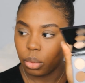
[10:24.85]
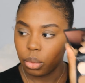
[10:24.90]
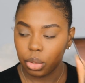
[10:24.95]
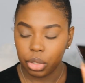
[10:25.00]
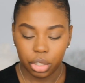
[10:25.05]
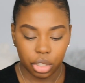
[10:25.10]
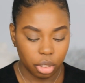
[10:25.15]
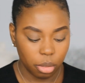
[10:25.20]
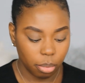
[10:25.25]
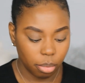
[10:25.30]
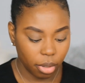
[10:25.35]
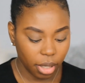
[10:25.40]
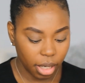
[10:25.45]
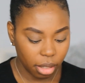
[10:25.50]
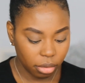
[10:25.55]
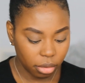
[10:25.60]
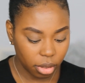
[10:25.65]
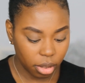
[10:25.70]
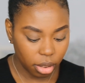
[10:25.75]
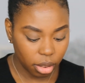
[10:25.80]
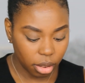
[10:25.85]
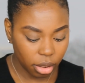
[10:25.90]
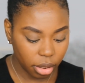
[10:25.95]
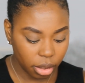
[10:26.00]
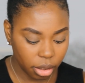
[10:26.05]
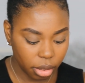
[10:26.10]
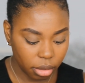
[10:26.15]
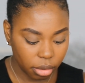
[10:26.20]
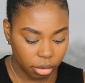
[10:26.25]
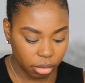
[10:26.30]
orangey brown
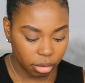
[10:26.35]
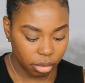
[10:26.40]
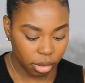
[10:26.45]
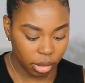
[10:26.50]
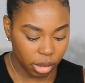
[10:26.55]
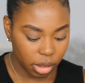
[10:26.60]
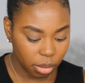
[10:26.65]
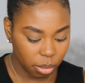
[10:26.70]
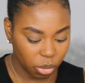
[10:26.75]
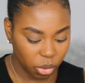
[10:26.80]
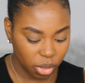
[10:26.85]
color. It's